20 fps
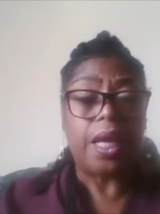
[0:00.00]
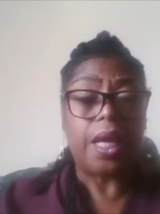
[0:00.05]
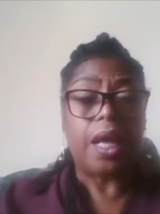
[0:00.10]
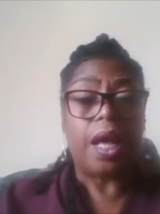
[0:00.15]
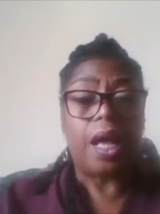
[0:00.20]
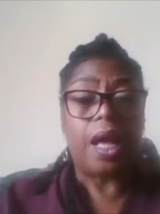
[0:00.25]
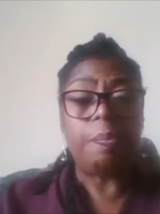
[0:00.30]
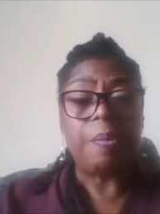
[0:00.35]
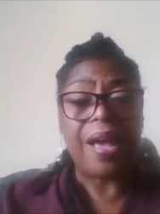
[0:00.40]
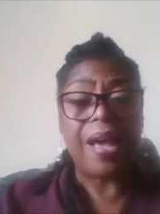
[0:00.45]

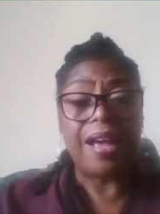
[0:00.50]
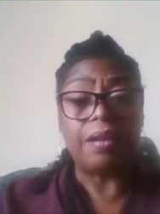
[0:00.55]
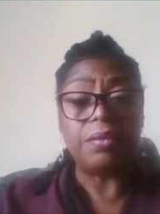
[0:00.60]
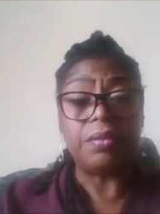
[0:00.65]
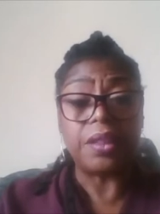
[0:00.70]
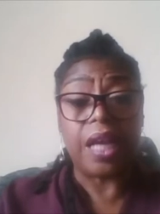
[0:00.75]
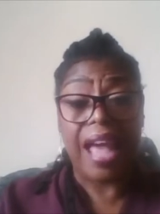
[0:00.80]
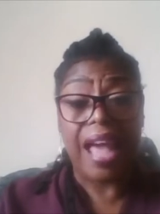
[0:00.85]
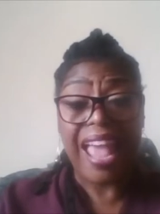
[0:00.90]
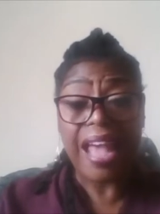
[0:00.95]
about
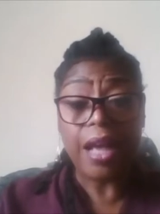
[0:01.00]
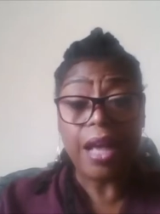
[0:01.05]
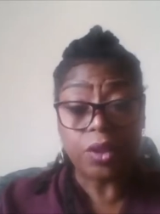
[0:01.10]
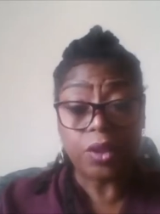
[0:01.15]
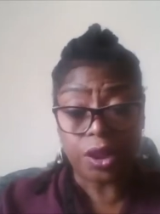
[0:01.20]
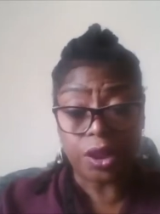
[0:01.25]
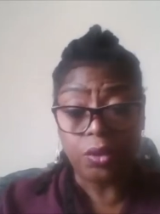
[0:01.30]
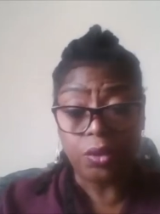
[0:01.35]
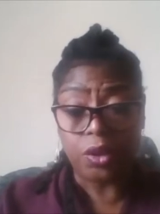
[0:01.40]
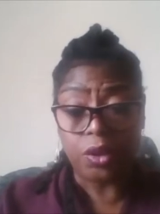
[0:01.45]
a
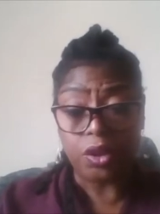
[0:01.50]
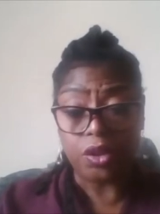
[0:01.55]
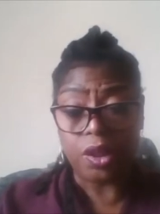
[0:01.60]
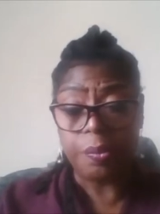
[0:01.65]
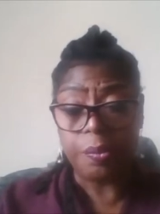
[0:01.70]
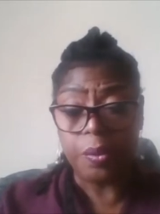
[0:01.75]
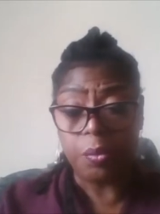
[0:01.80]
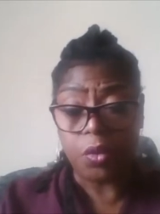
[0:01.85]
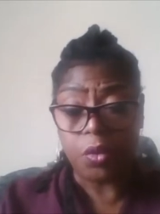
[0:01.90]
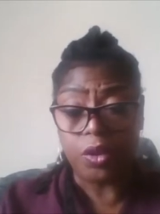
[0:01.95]
how-to
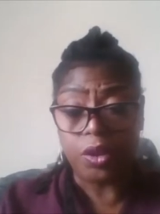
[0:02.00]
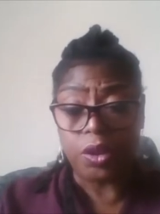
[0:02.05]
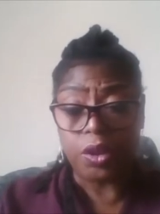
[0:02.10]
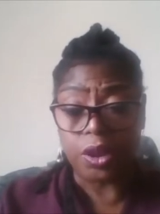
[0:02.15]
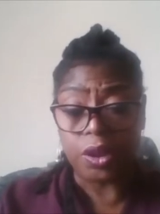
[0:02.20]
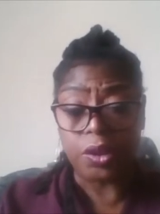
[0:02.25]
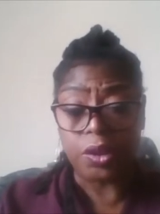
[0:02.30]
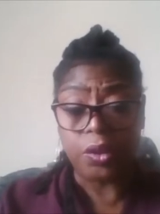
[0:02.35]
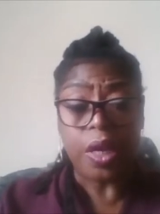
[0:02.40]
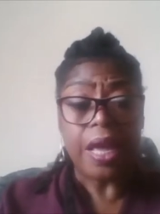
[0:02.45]
document, what you
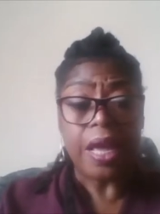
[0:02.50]
do,